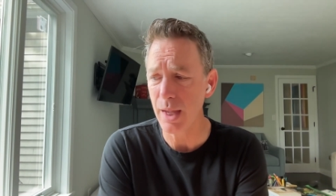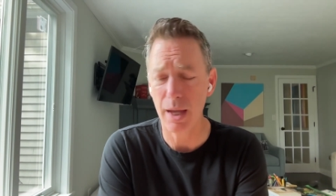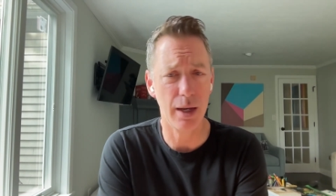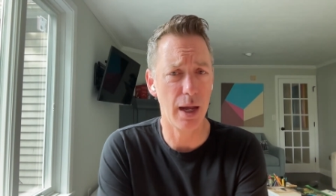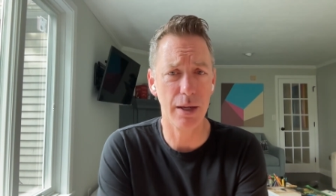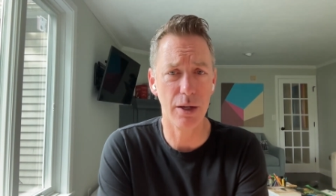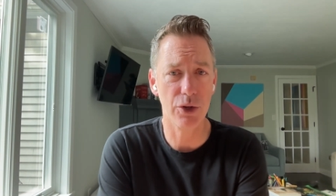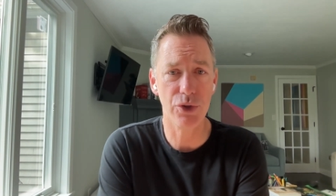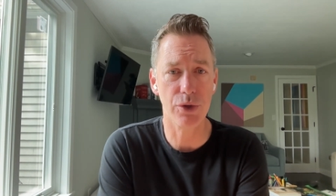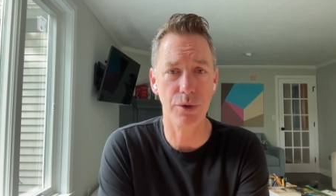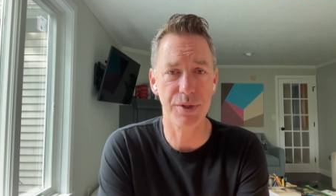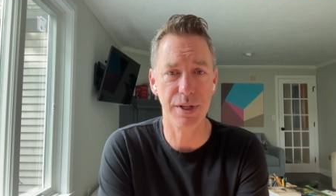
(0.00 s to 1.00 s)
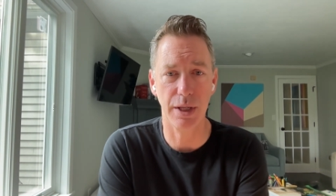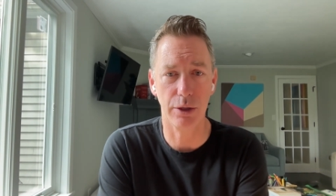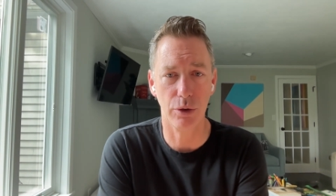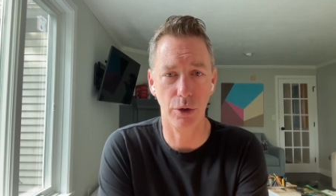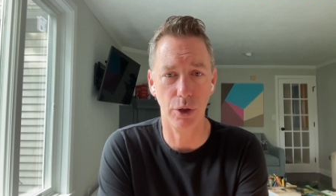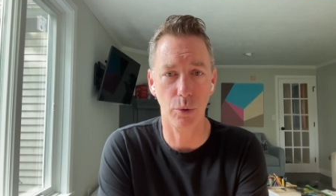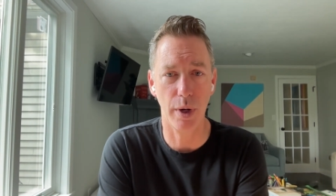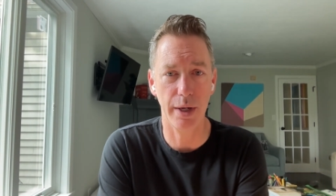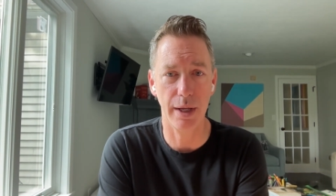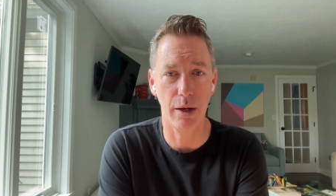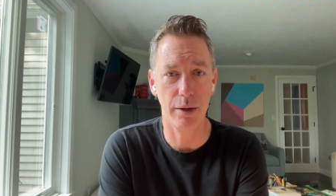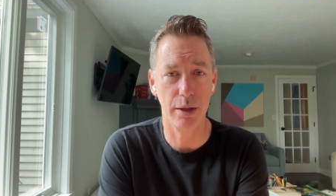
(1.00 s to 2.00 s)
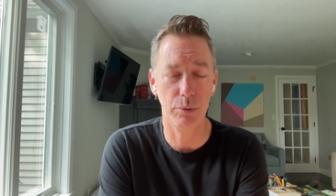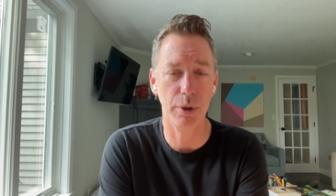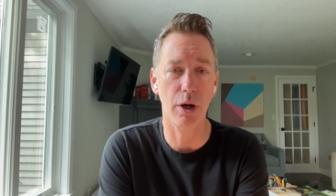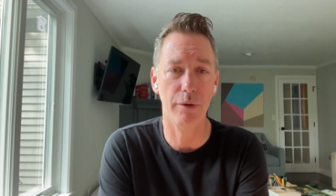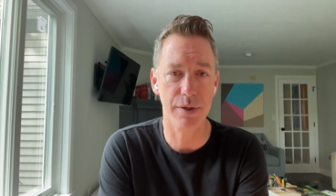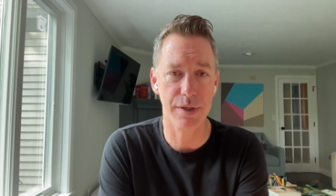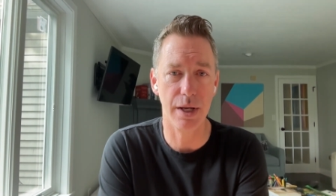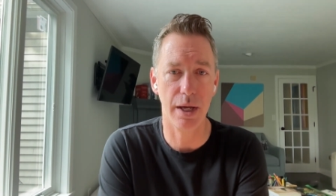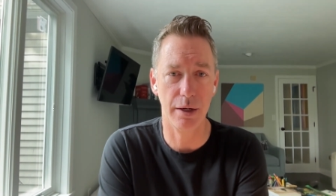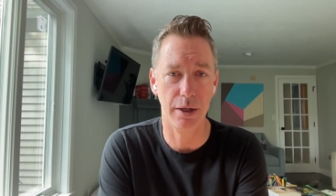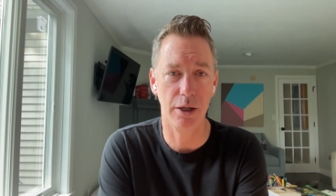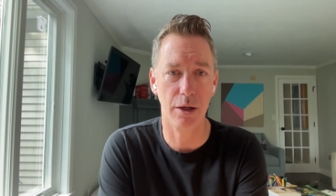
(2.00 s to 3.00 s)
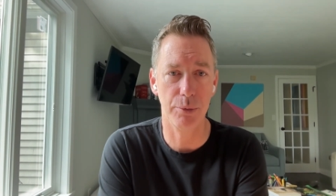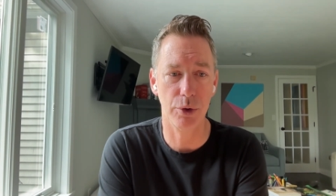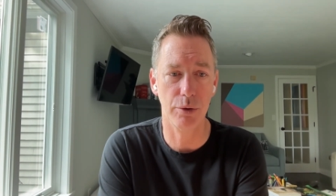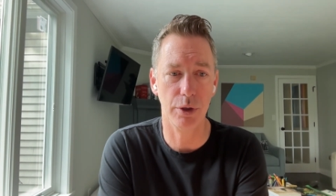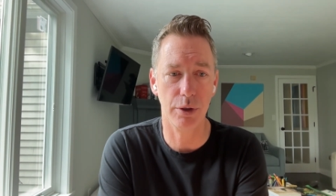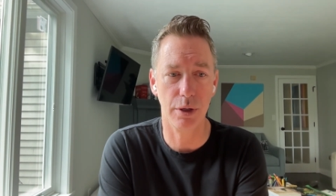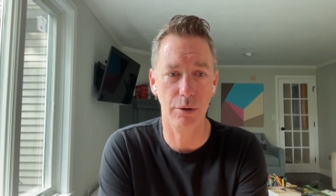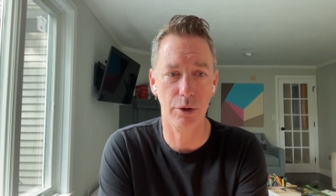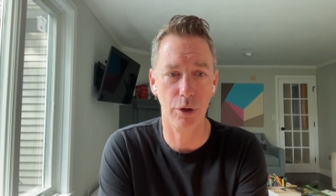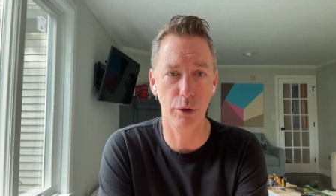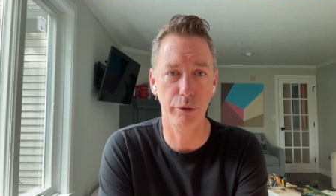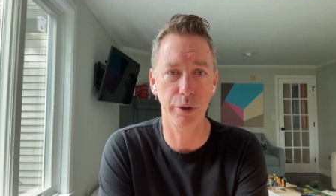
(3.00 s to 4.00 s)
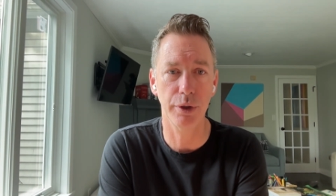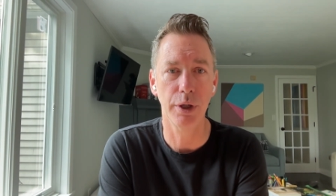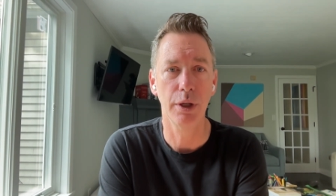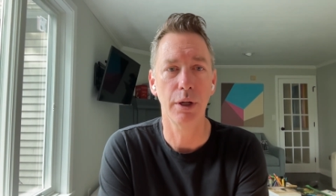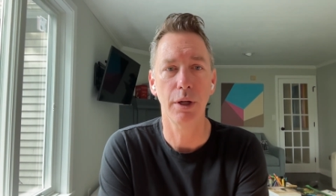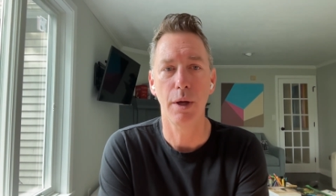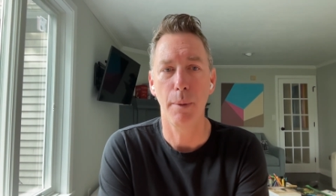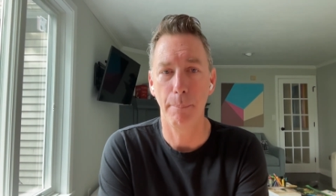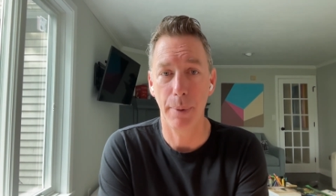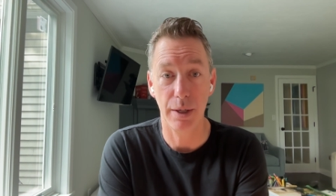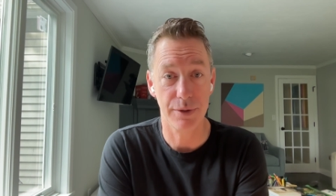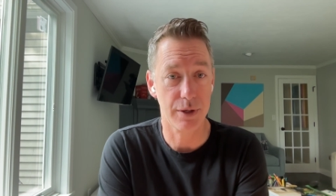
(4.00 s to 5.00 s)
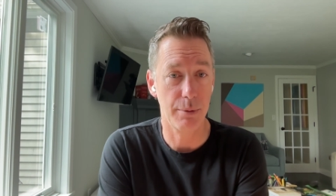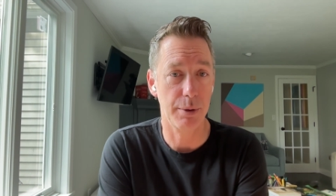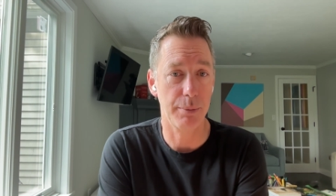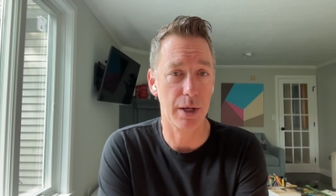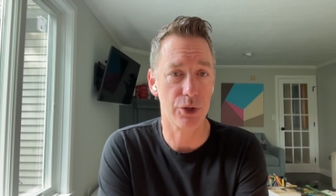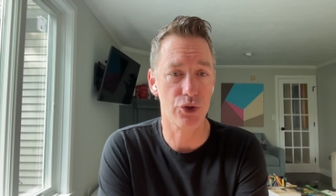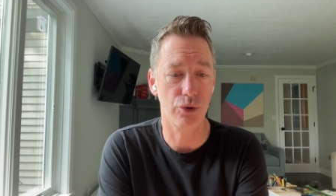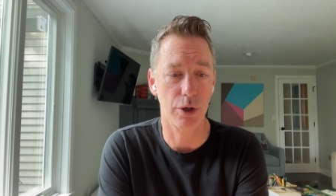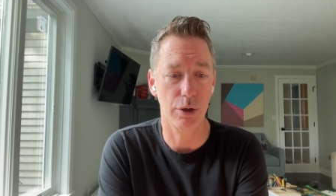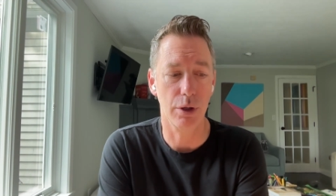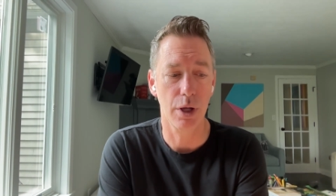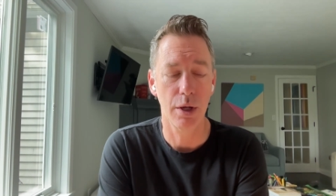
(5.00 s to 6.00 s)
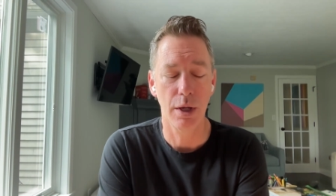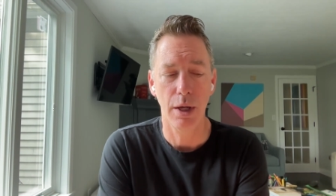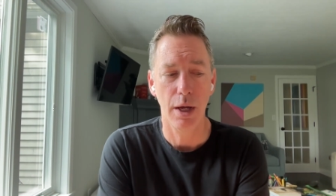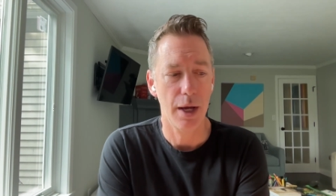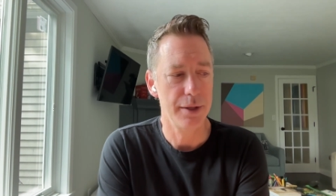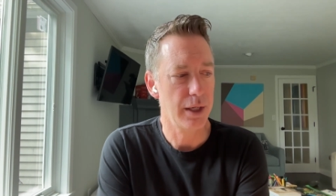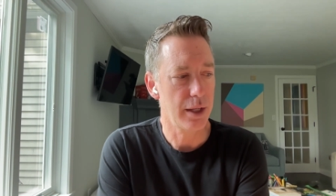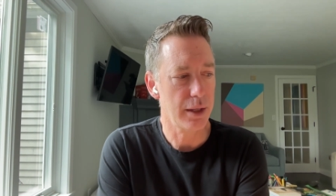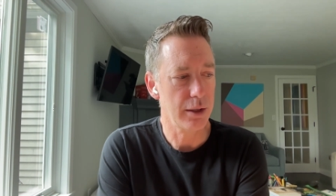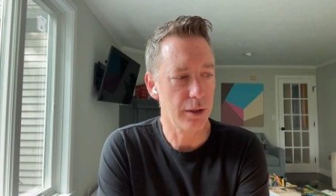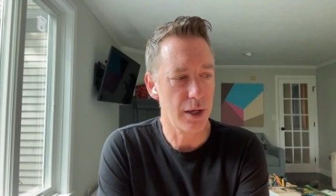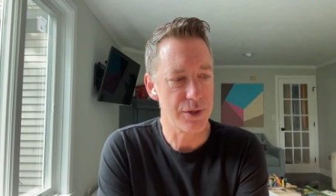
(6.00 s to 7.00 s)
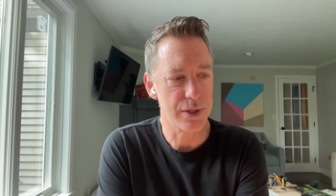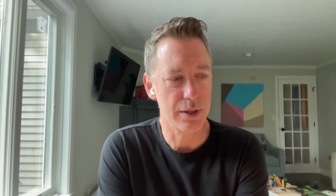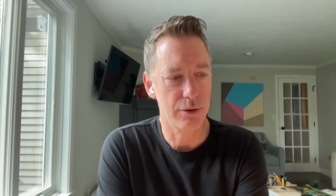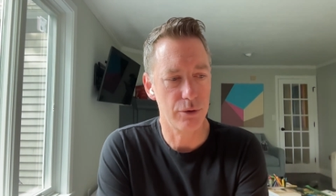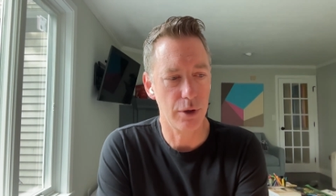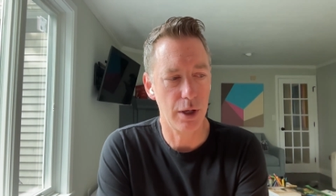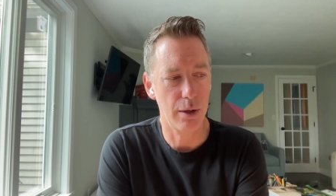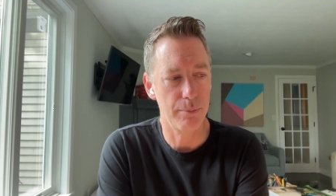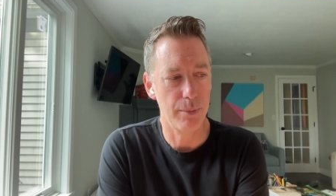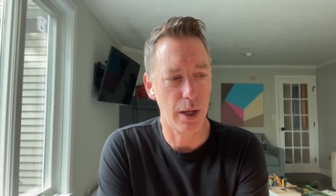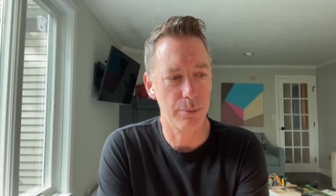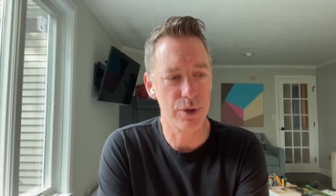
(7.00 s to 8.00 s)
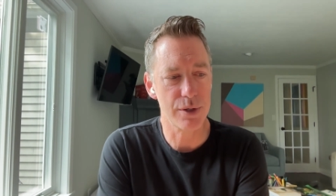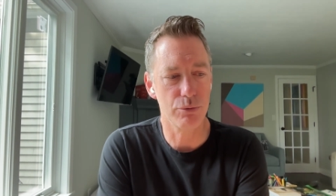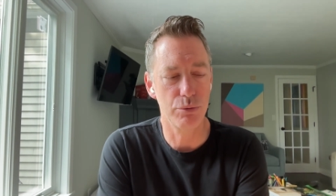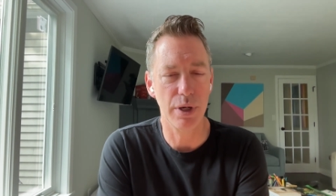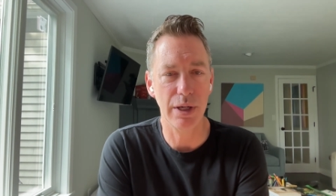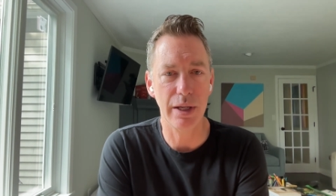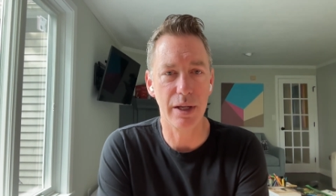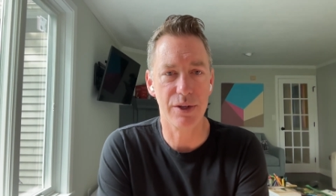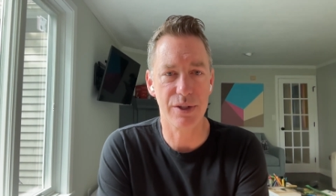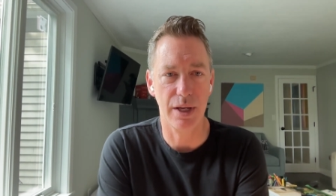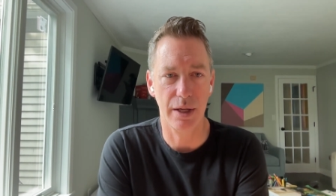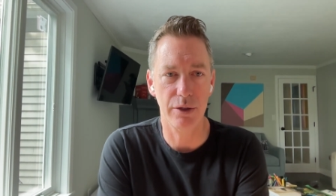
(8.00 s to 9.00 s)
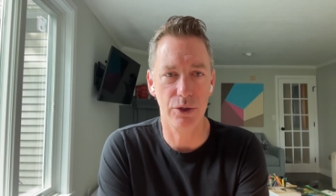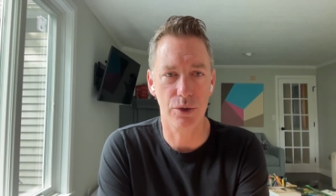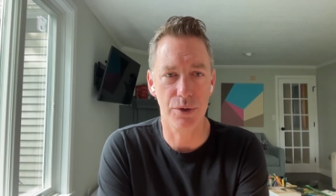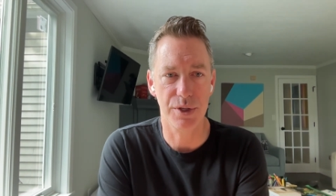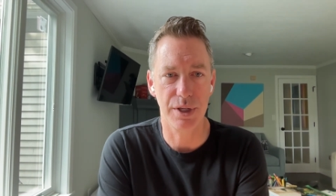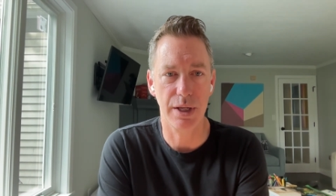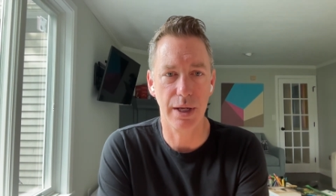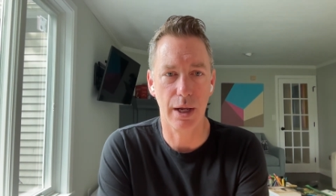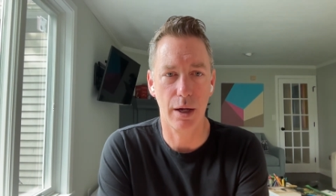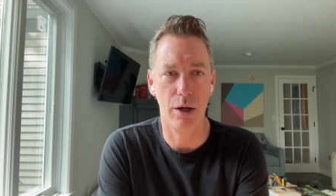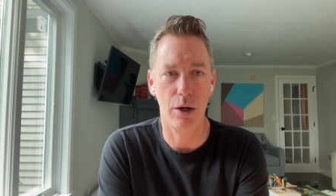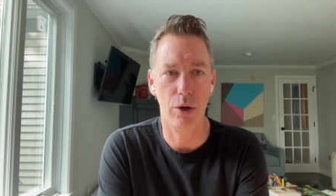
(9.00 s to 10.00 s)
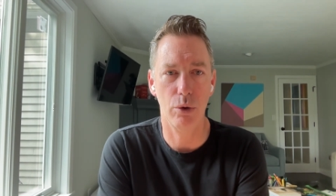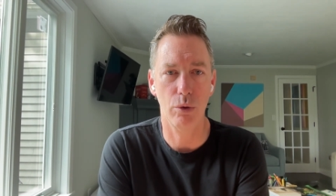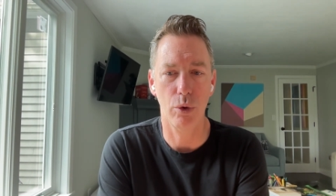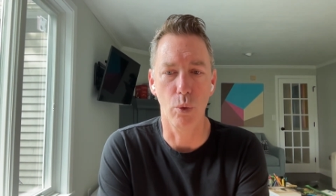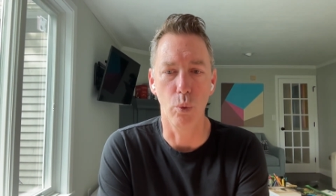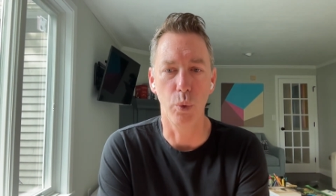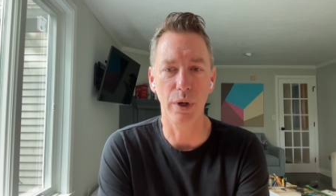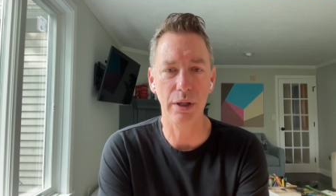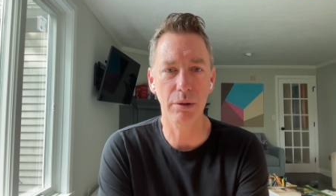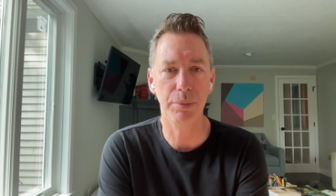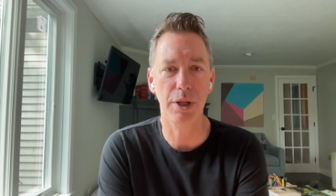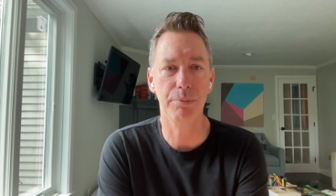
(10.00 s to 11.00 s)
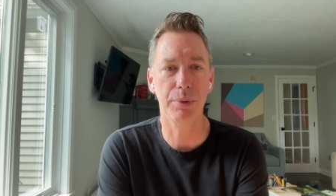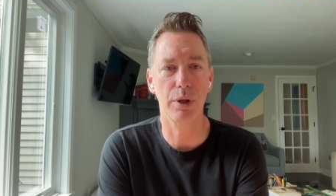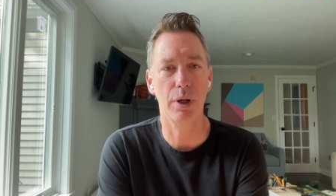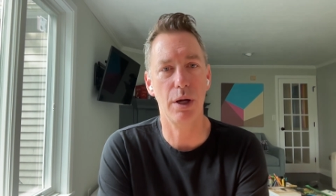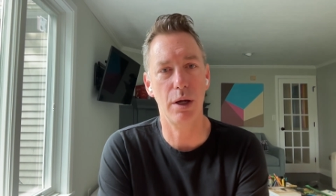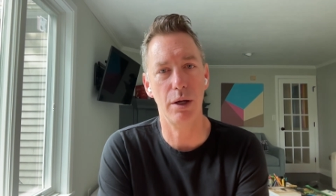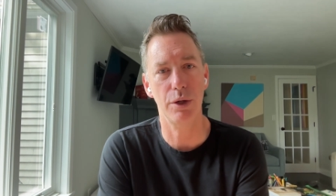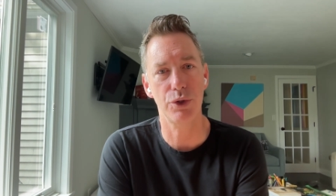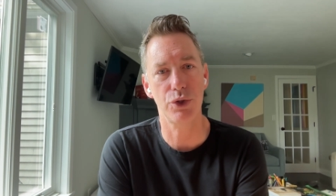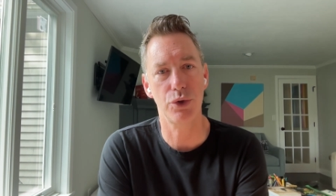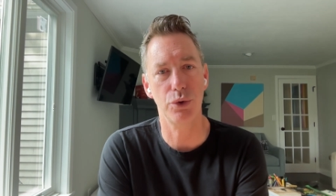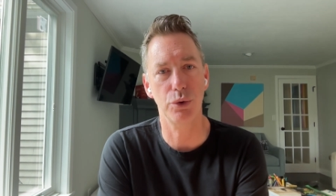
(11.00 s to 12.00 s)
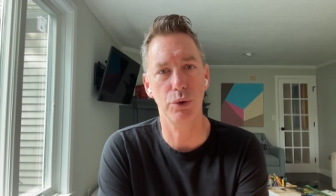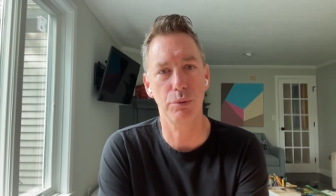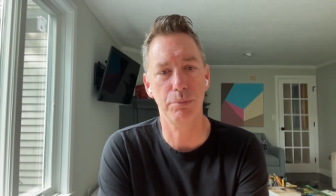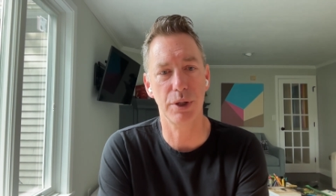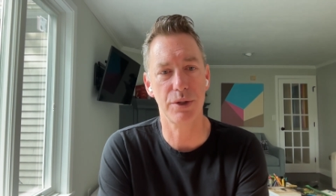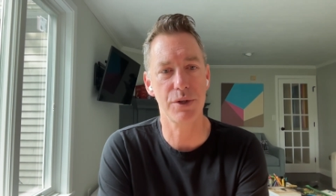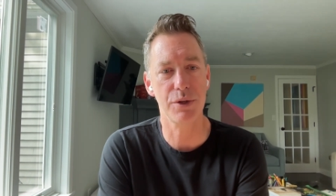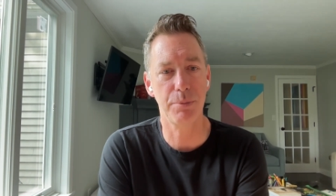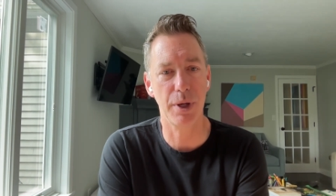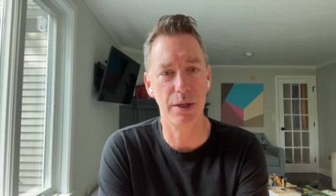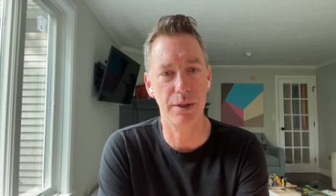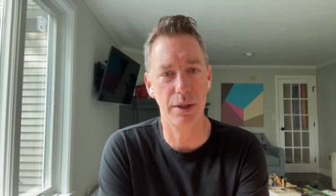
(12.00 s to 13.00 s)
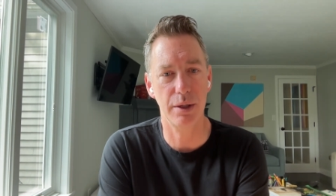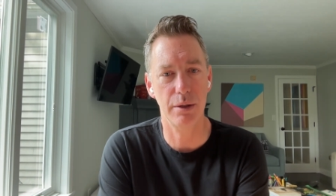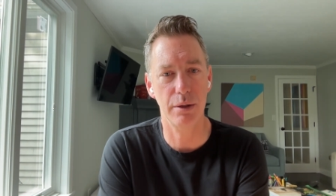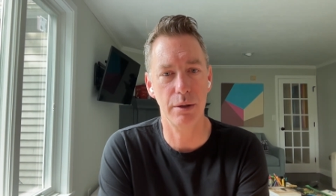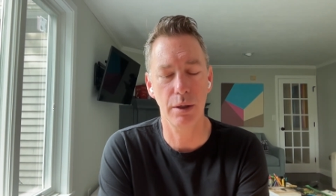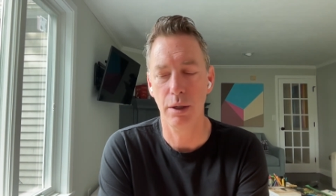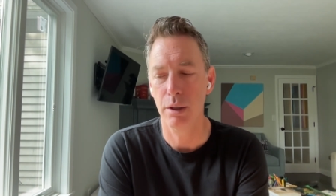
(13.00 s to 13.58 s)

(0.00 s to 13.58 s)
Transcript: And I, I, just don't see that going away now. I think we obviously had a hiccup during COVID, but it's coming back strong. And then I think lastly, um, I'm just really excited to see how willing people are to participate in